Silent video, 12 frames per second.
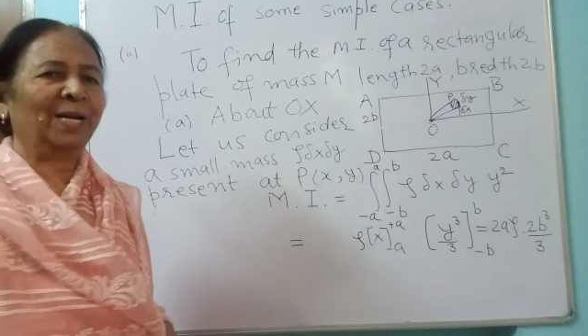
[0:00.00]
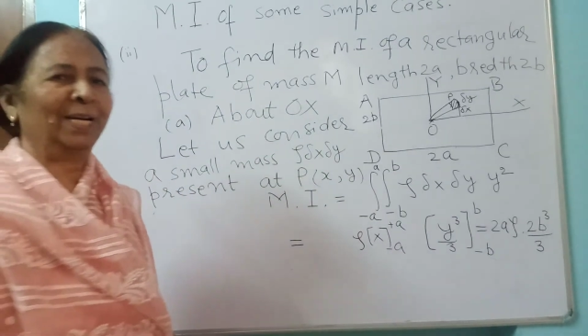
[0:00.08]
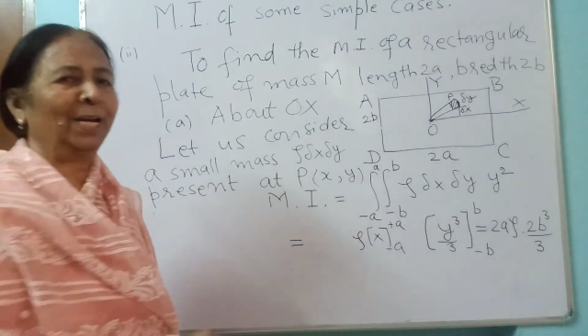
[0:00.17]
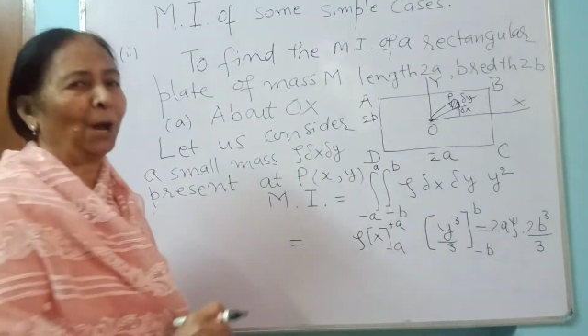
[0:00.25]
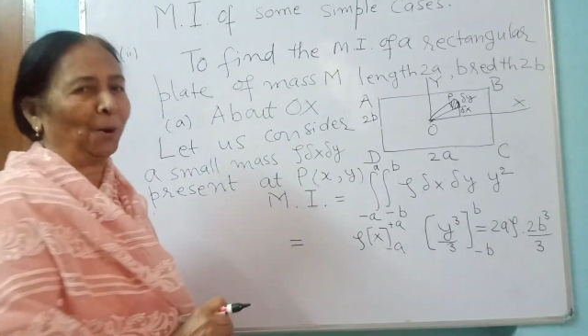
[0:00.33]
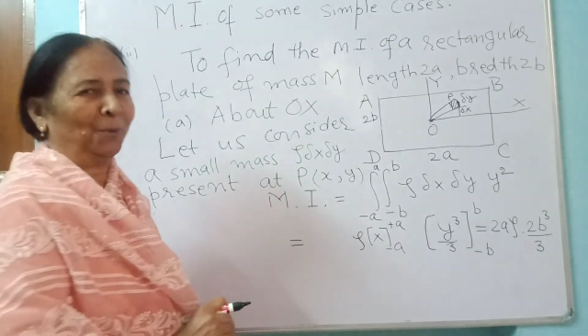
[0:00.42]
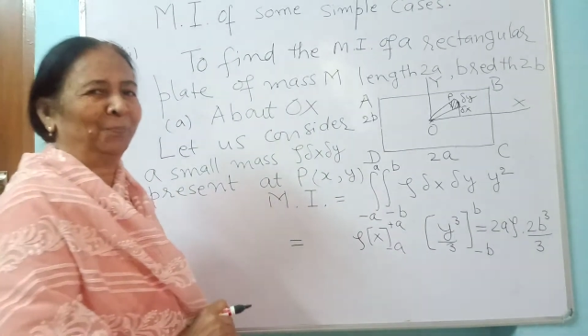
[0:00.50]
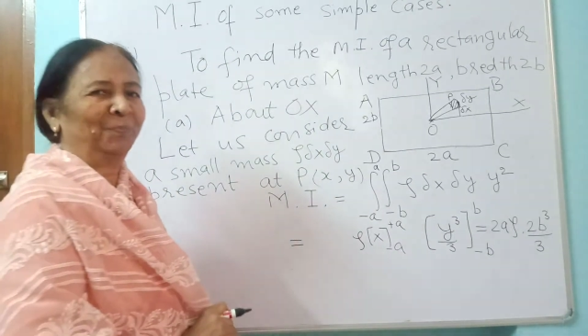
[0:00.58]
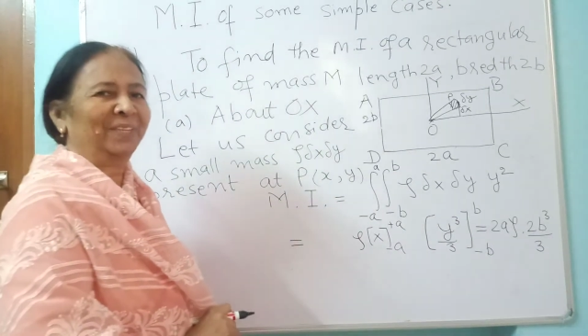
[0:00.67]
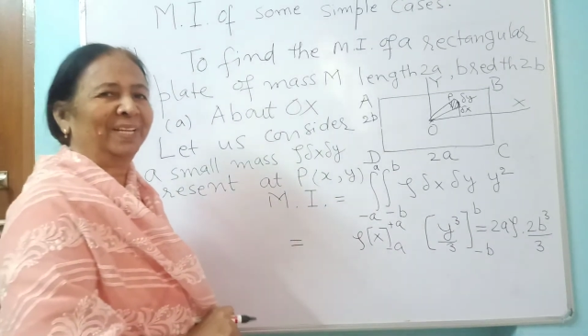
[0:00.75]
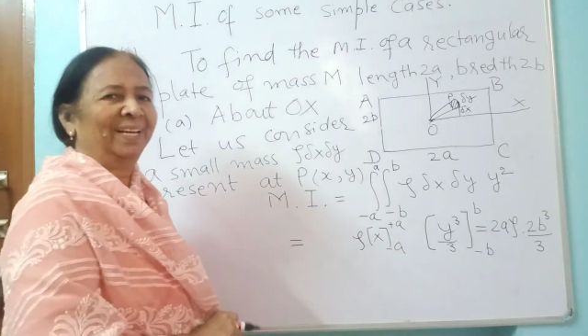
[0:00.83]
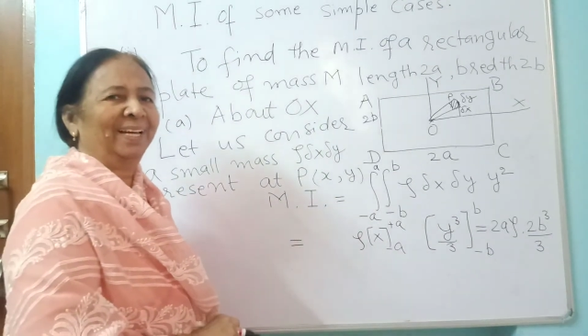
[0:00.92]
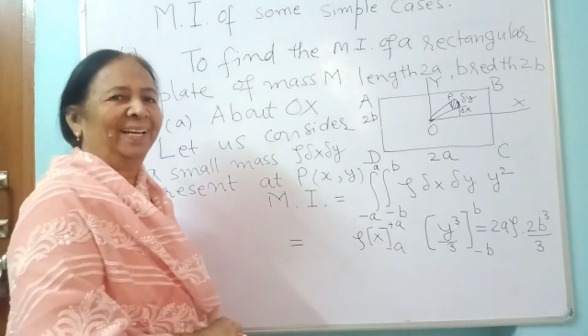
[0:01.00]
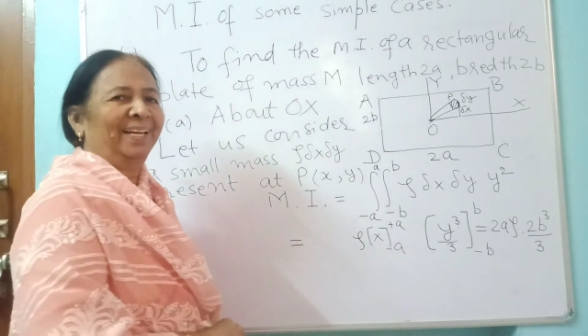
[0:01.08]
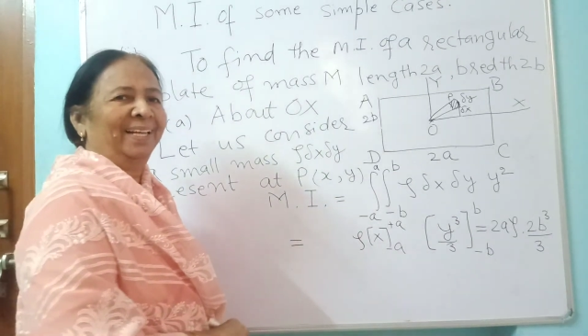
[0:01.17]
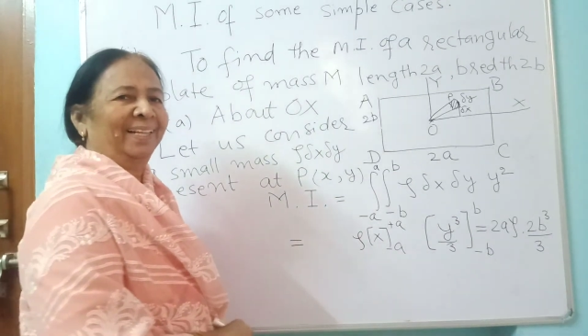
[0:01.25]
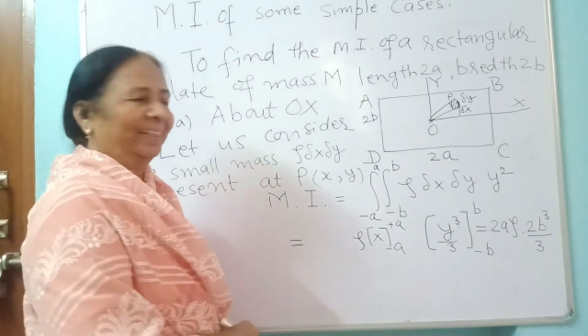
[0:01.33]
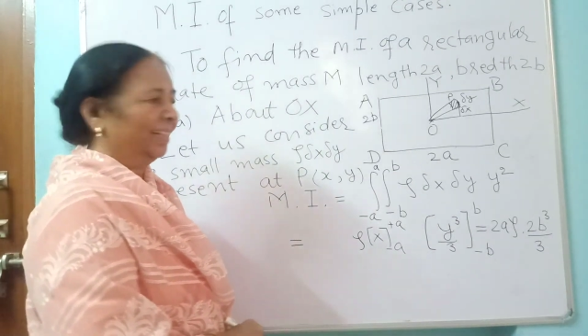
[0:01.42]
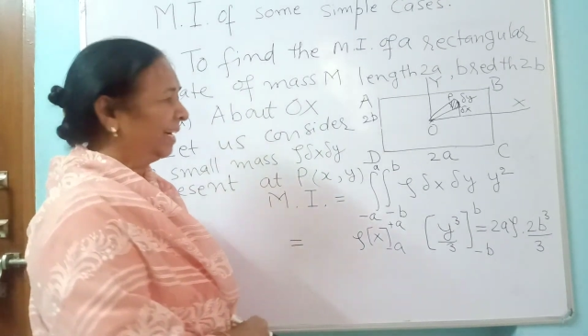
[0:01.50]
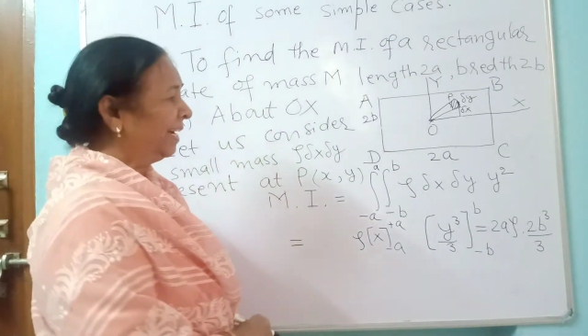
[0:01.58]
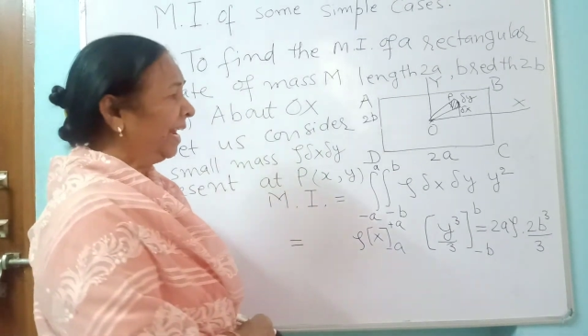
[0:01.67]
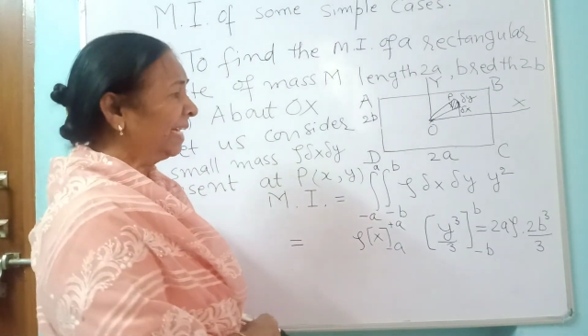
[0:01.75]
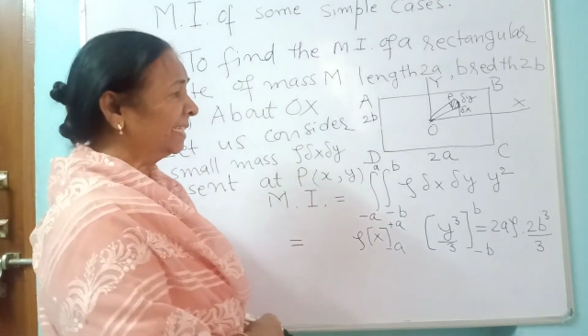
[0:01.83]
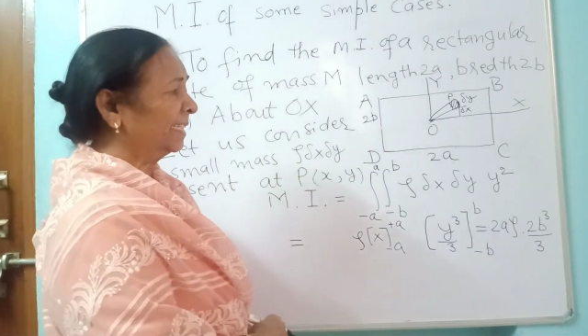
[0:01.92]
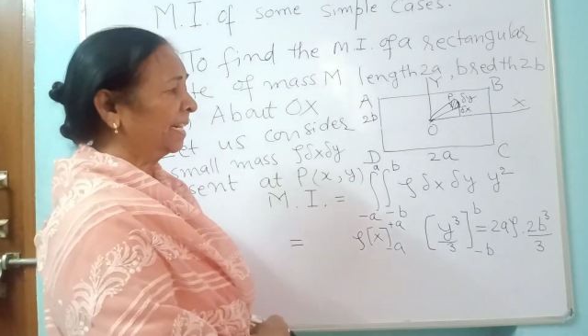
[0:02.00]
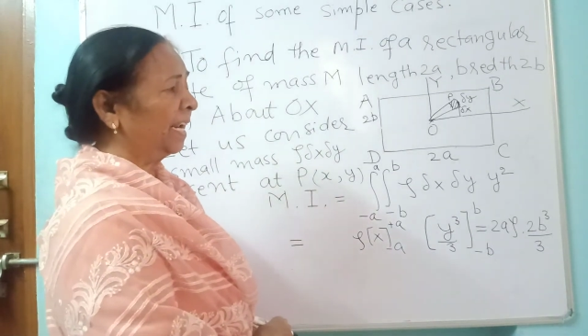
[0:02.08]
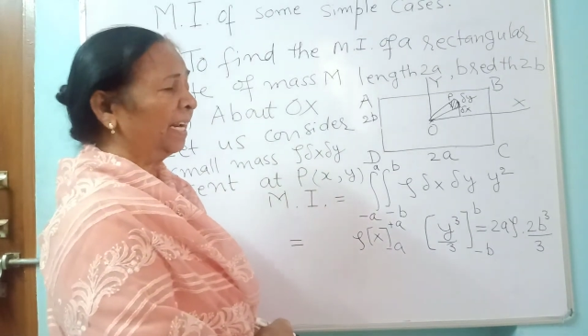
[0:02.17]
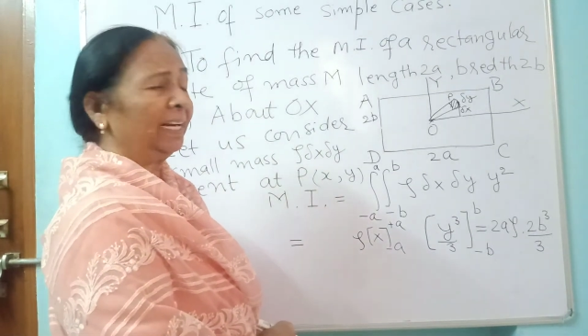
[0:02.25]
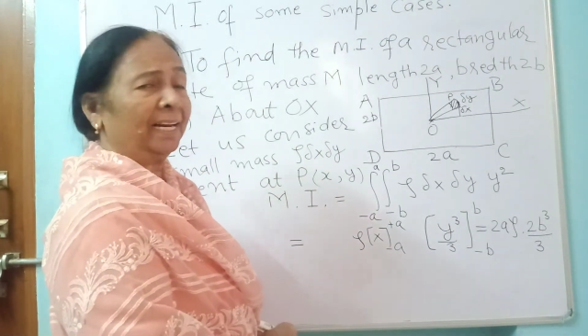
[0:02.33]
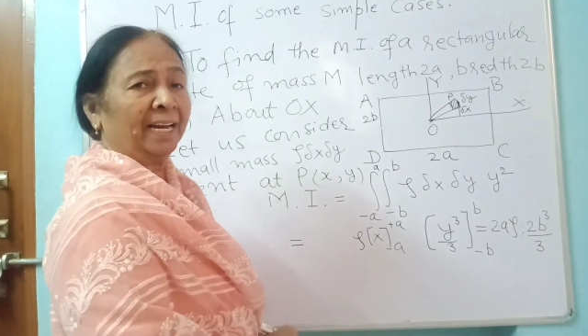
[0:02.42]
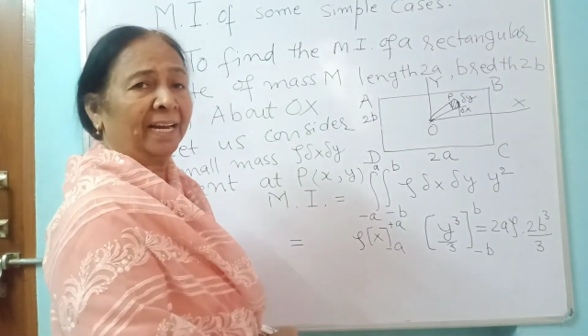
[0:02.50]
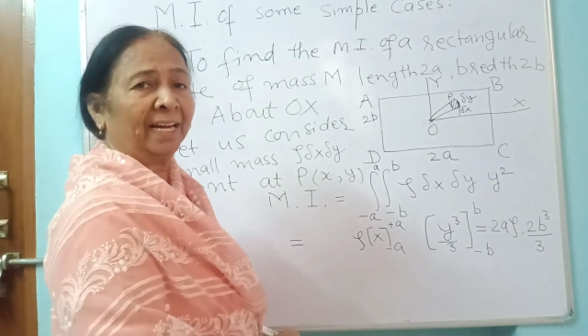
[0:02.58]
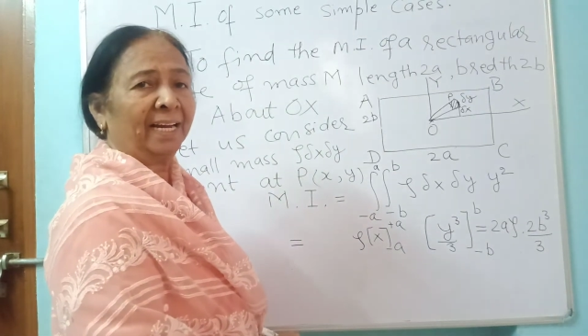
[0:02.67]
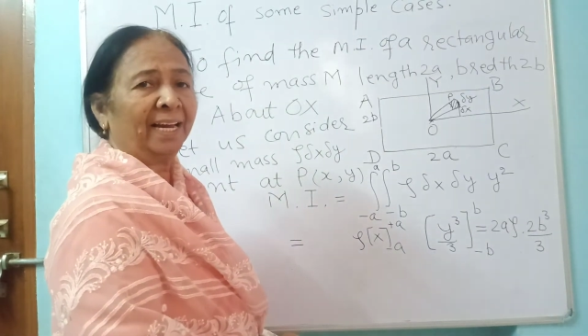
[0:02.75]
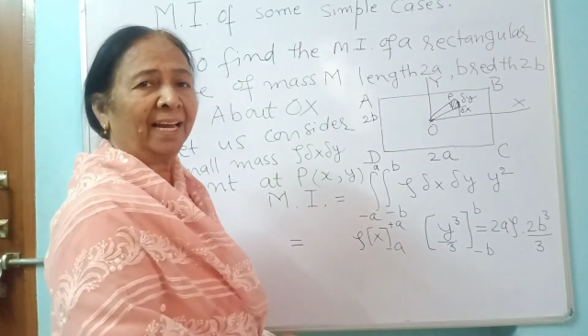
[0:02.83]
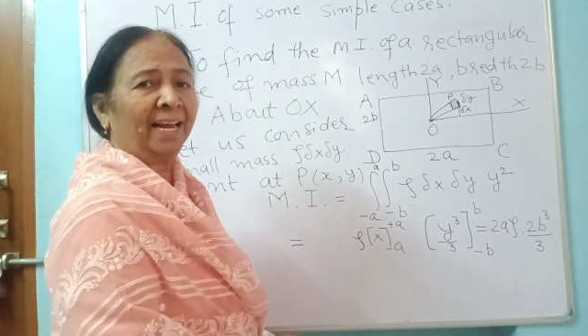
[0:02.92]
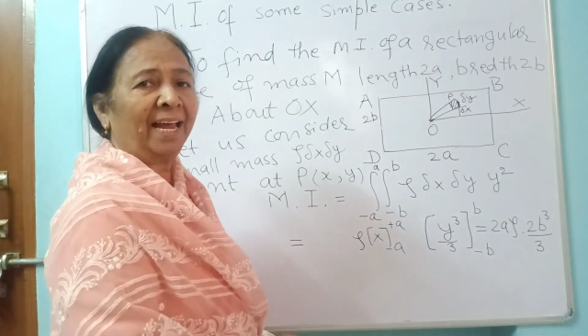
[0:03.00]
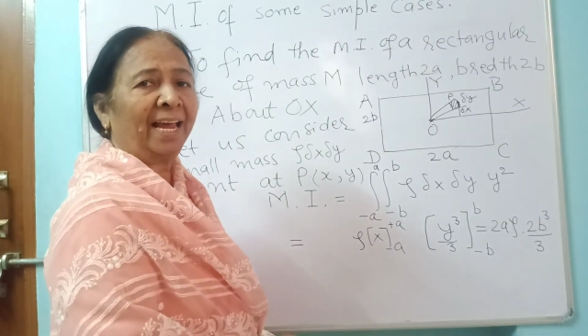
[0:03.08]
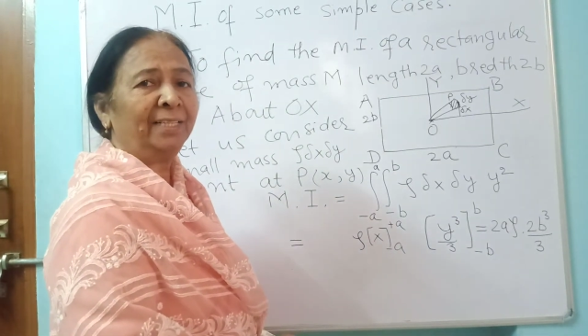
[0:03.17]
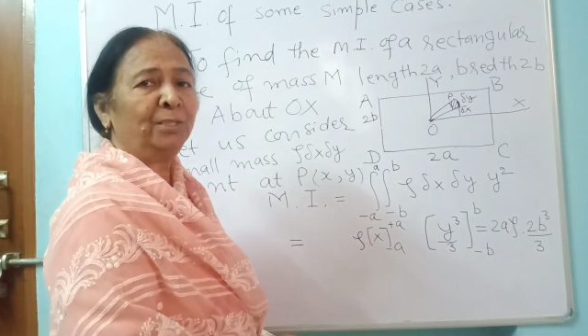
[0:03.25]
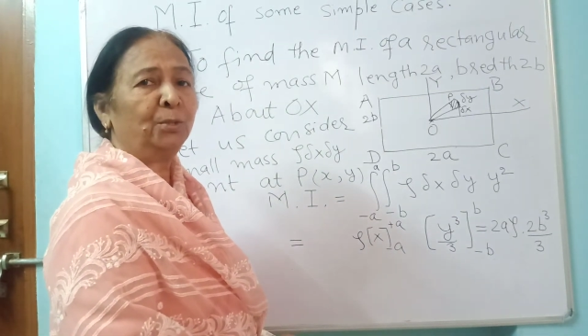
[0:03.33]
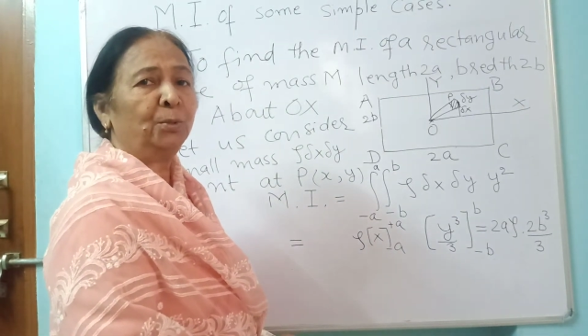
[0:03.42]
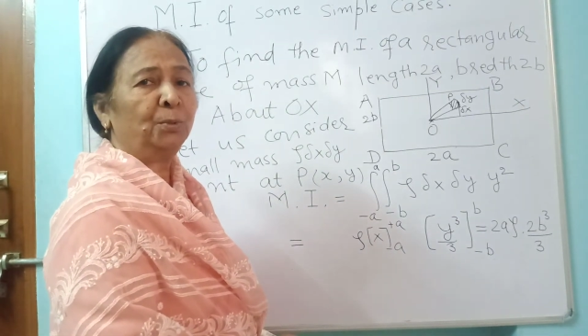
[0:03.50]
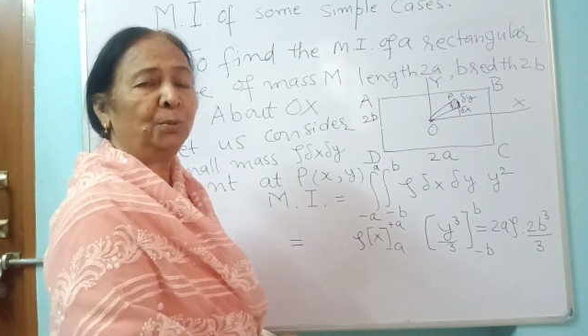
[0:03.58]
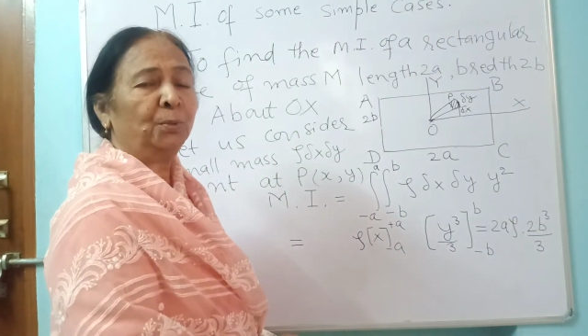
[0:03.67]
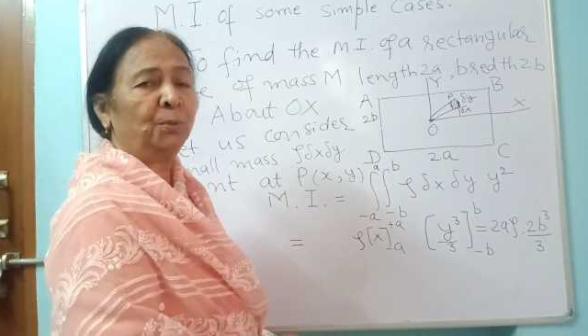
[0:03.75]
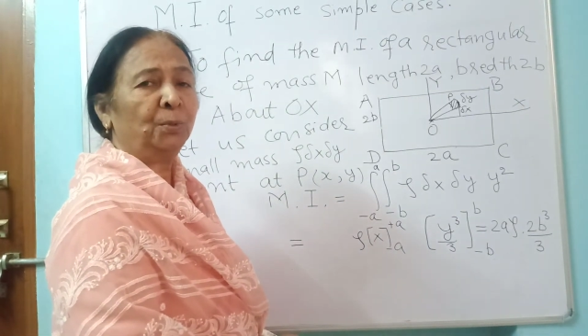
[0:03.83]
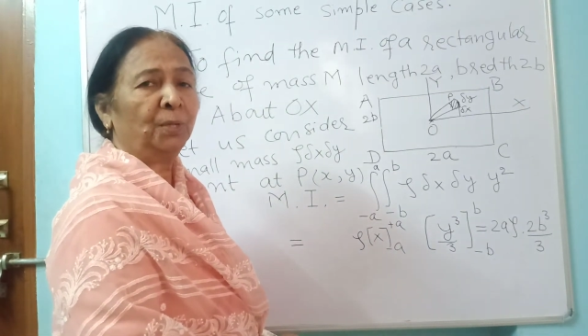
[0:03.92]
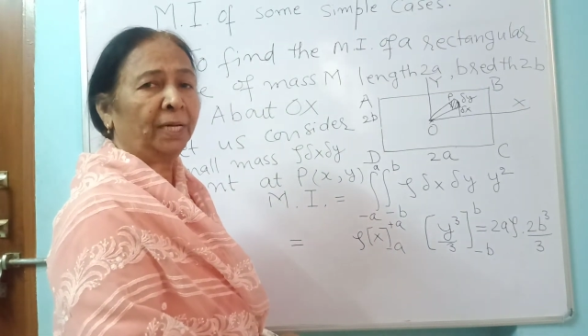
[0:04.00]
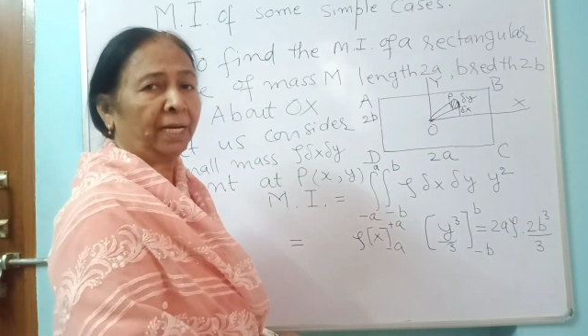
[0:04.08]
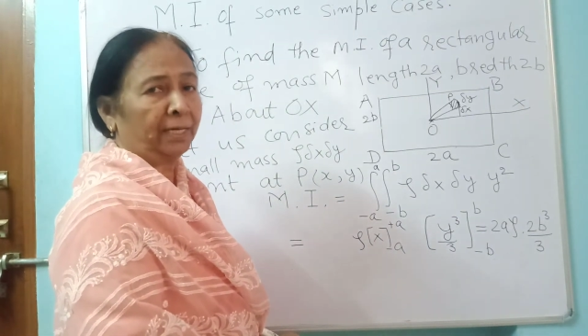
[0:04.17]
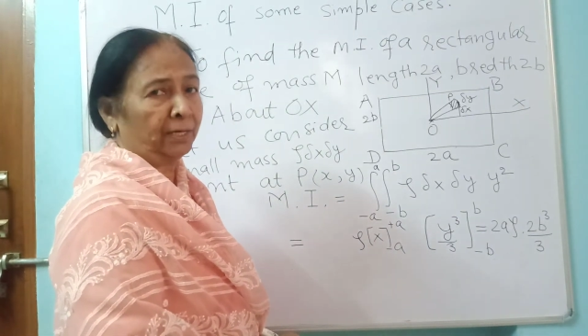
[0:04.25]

Now, the next thing, as you can